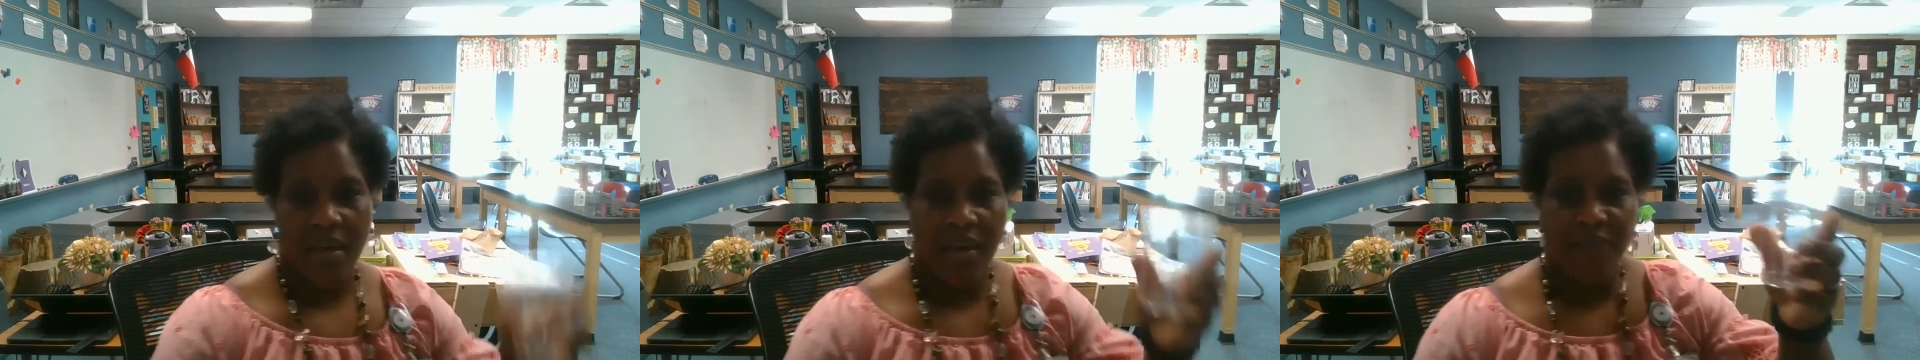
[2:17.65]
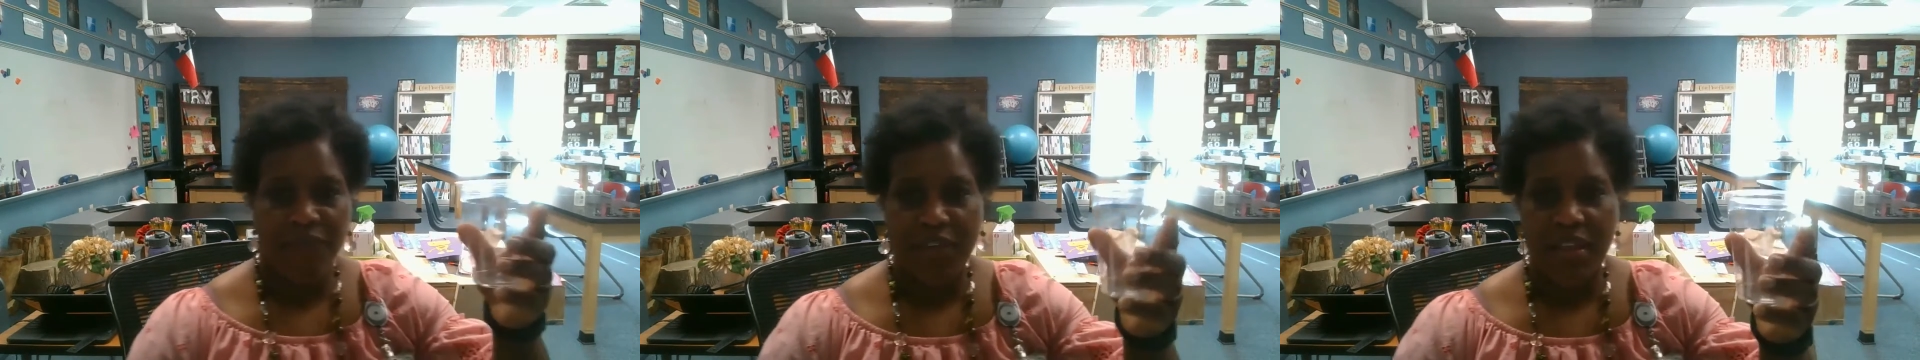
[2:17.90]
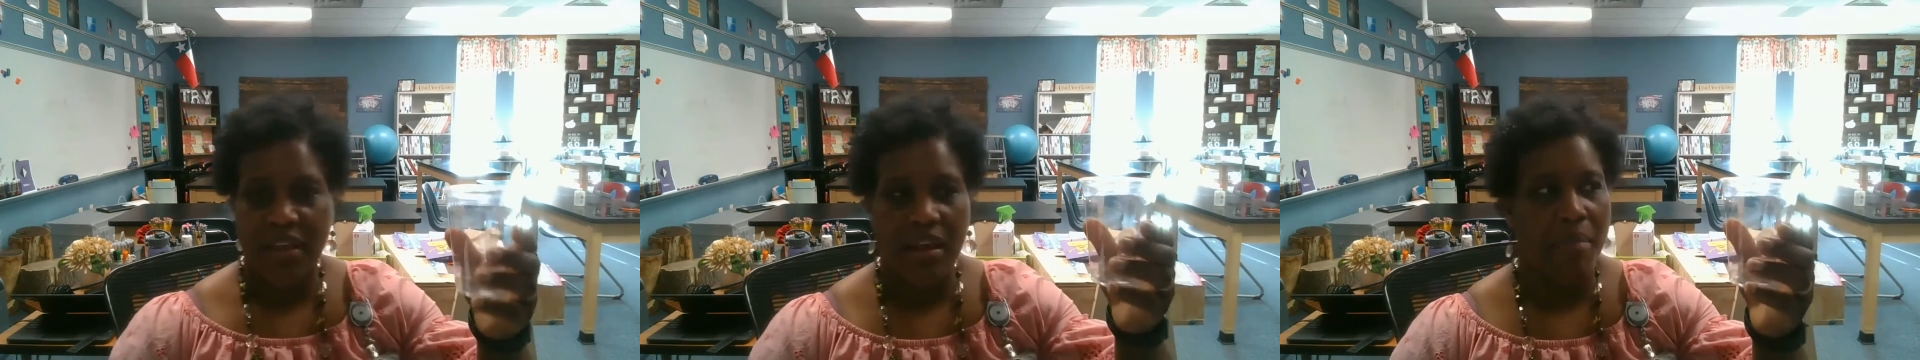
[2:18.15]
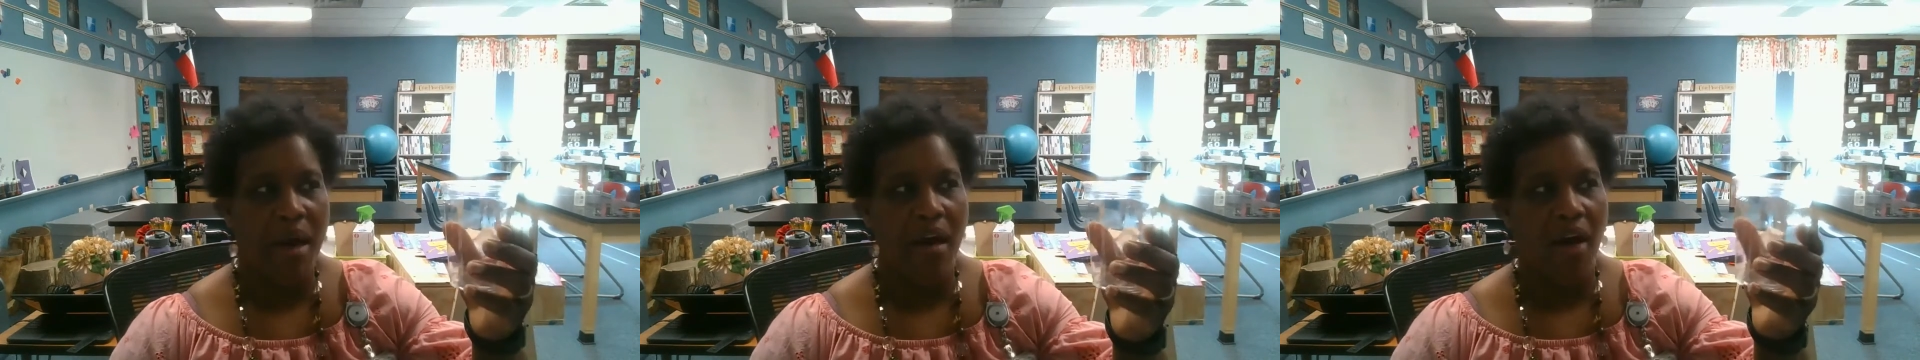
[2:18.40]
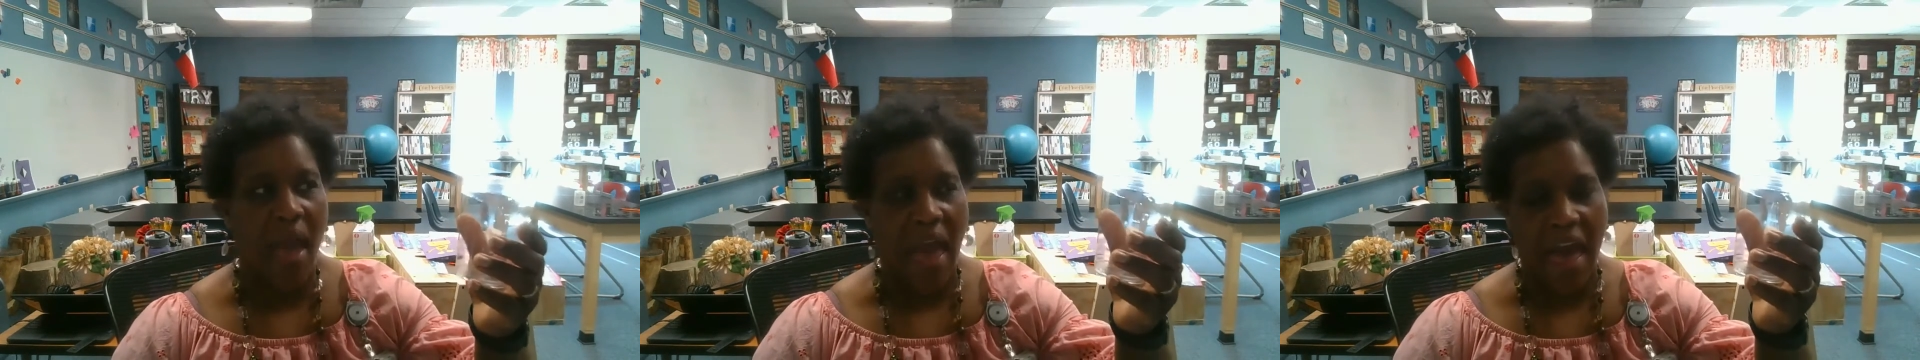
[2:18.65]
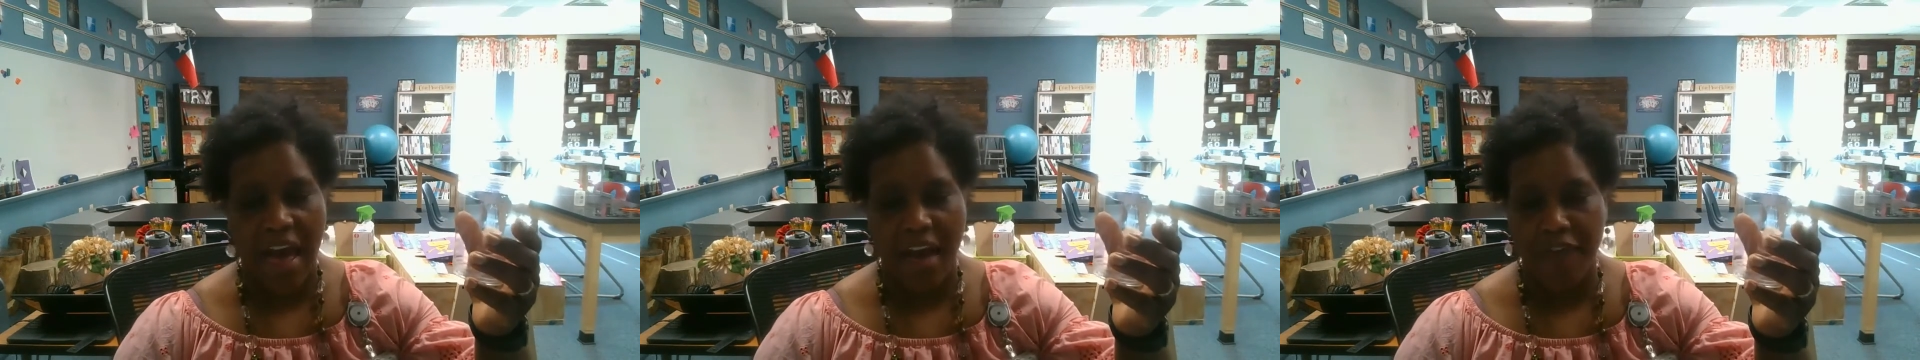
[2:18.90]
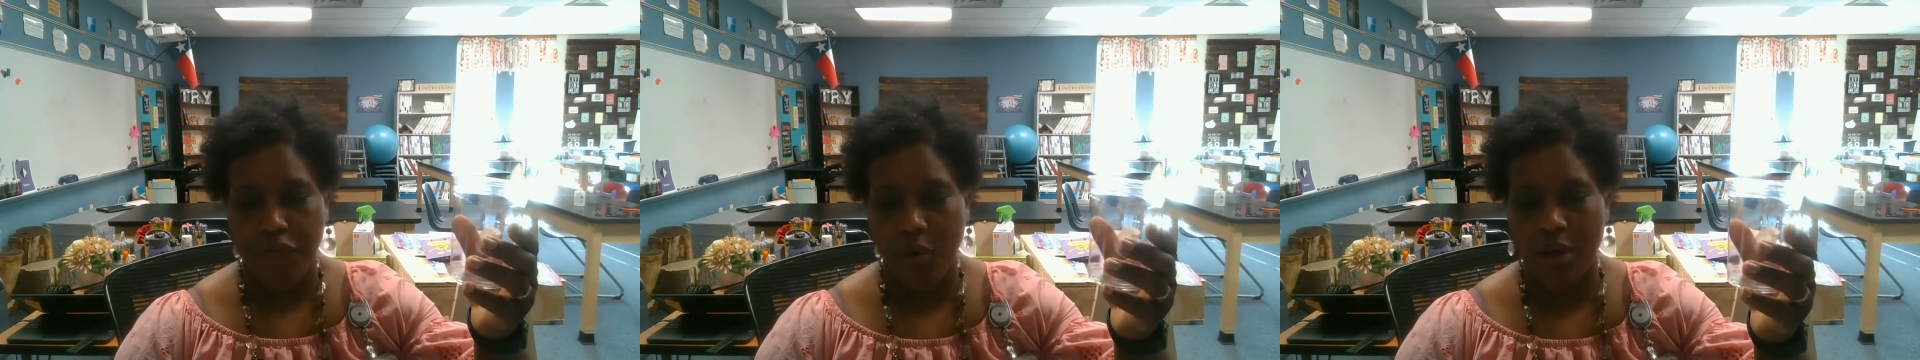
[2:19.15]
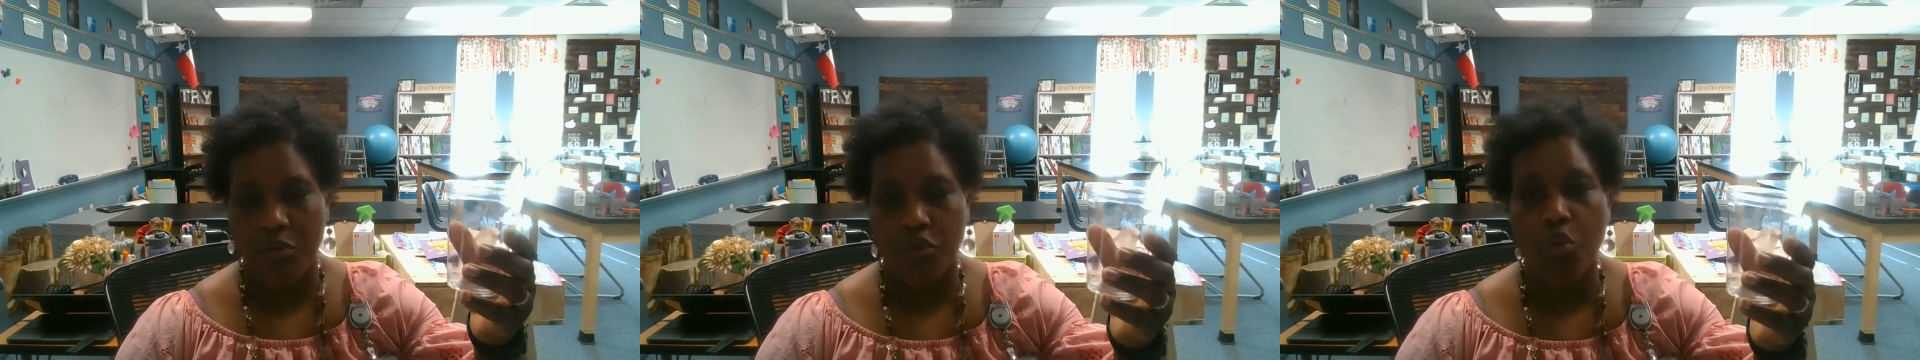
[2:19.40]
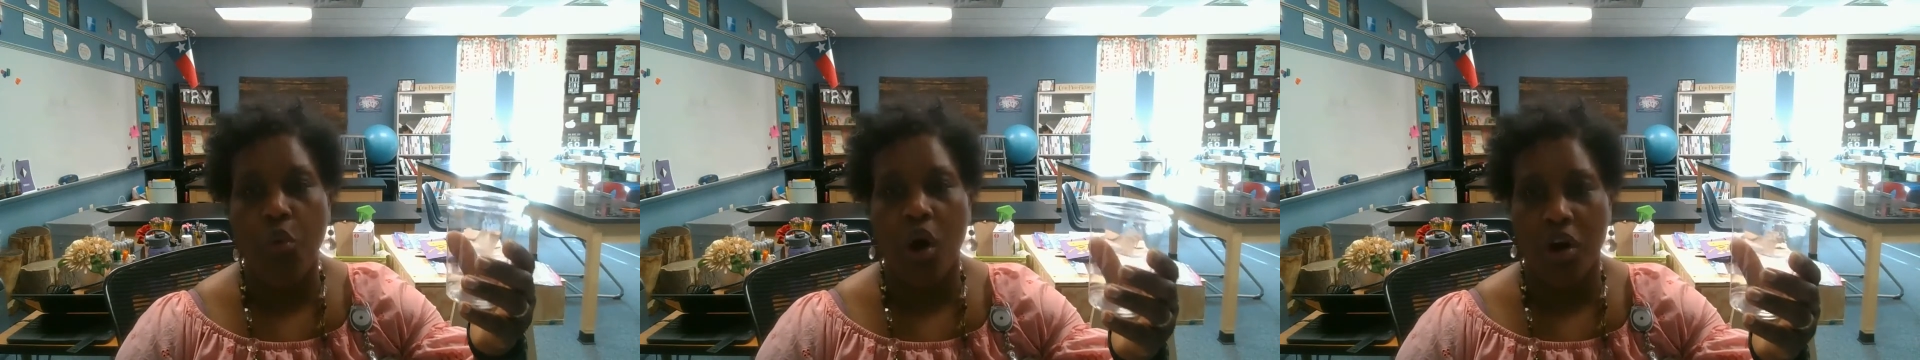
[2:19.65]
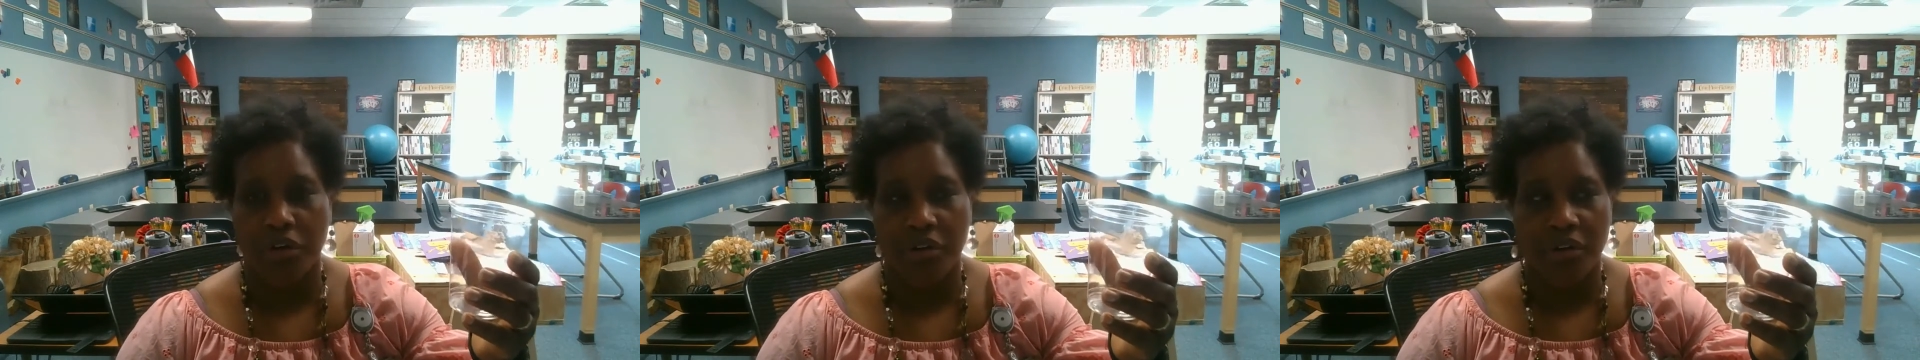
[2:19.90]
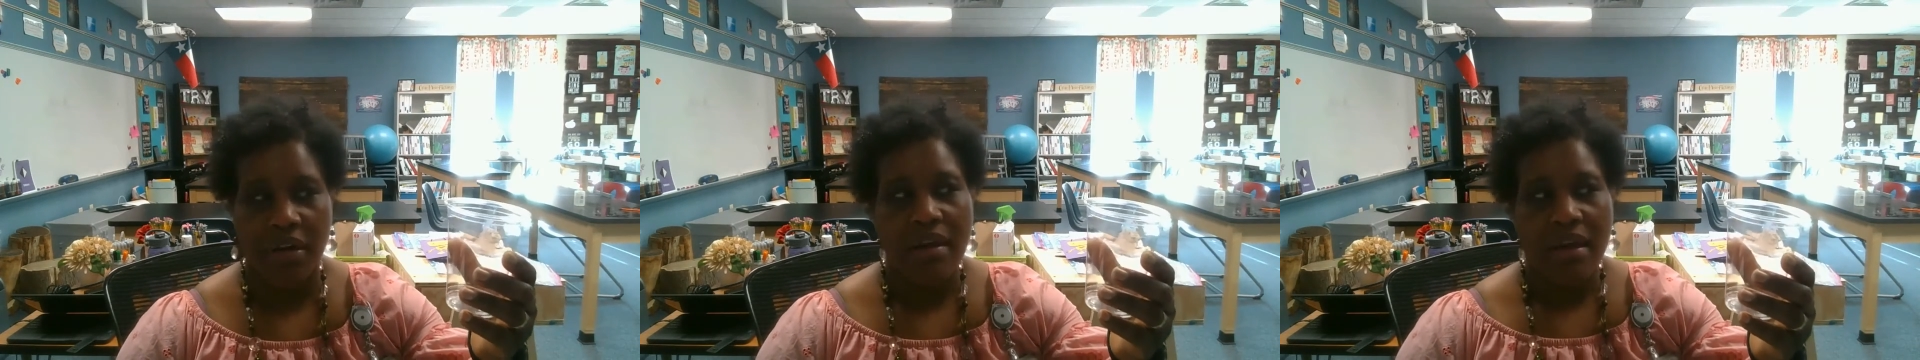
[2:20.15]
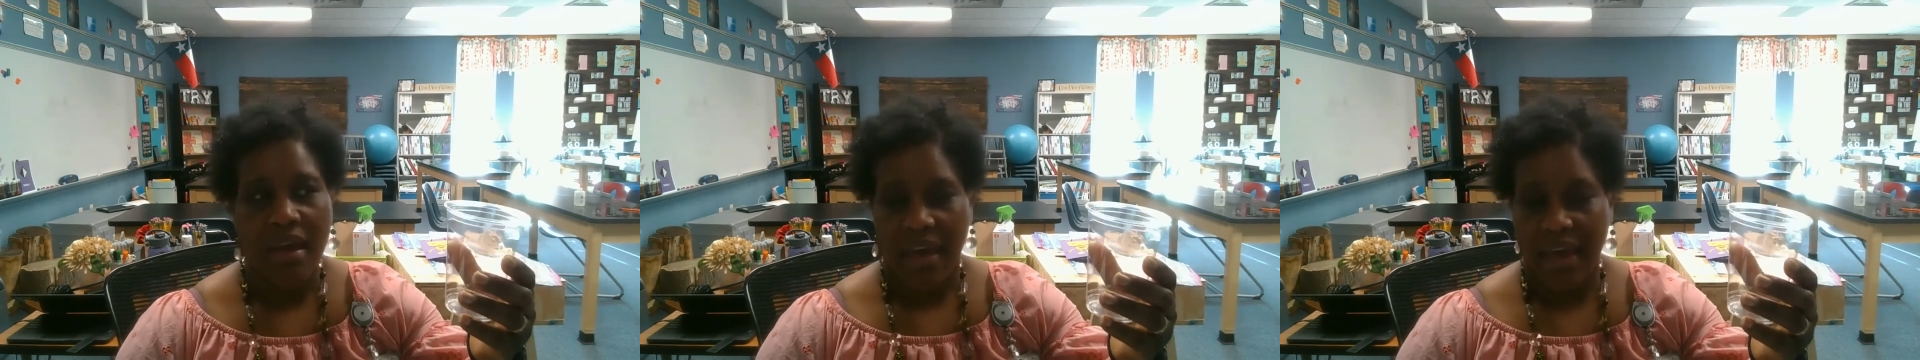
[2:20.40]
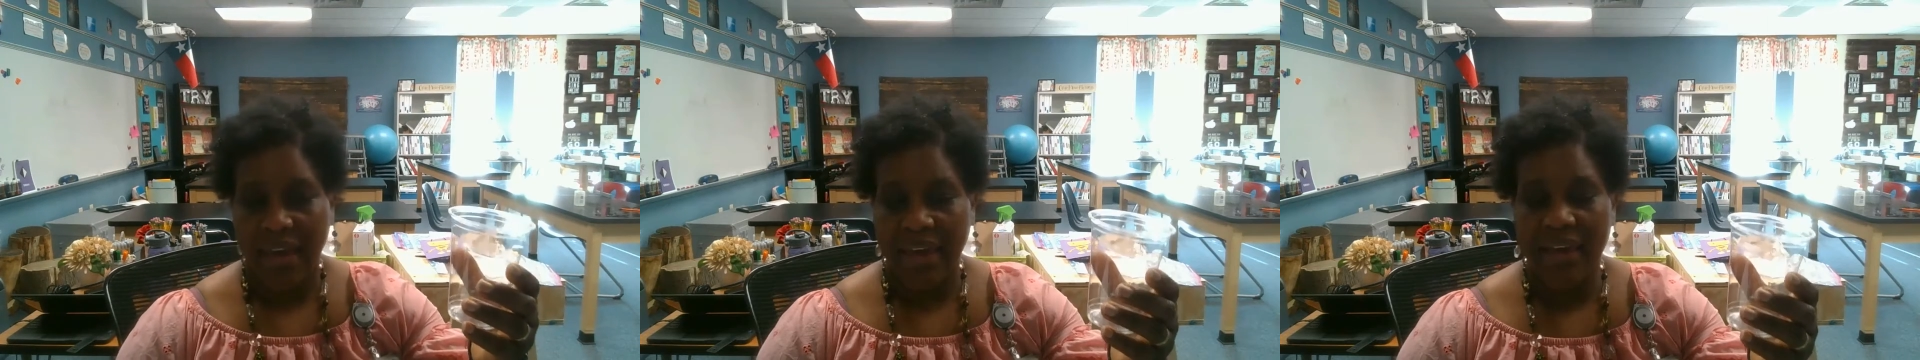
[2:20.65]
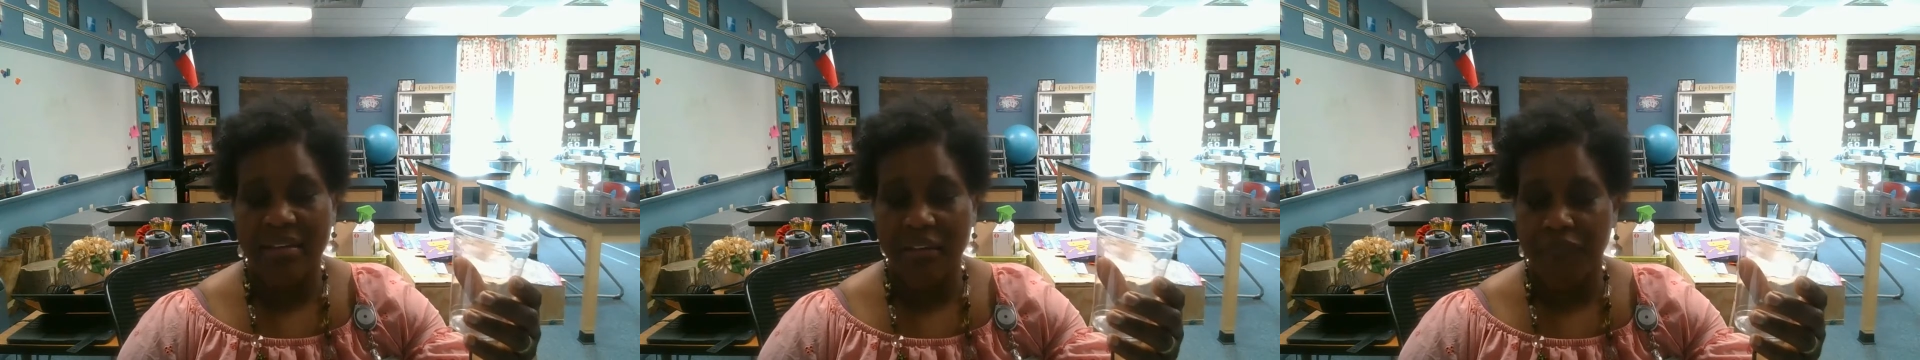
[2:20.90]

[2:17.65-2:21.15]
and fill it about halfway with water. And